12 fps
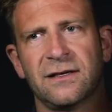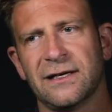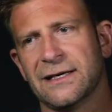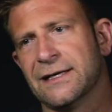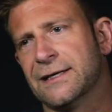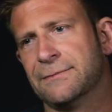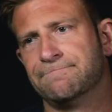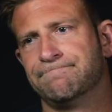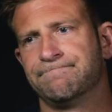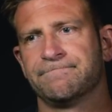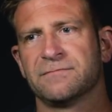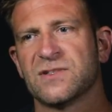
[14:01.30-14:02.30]
um,
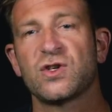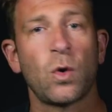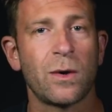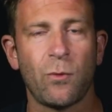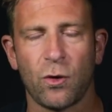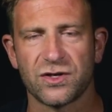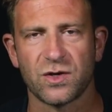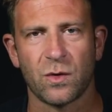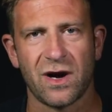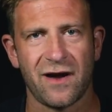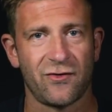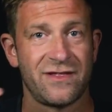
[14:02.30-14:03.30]
storyboards or
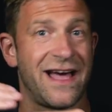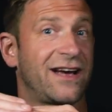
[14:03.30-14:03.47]
whatever, and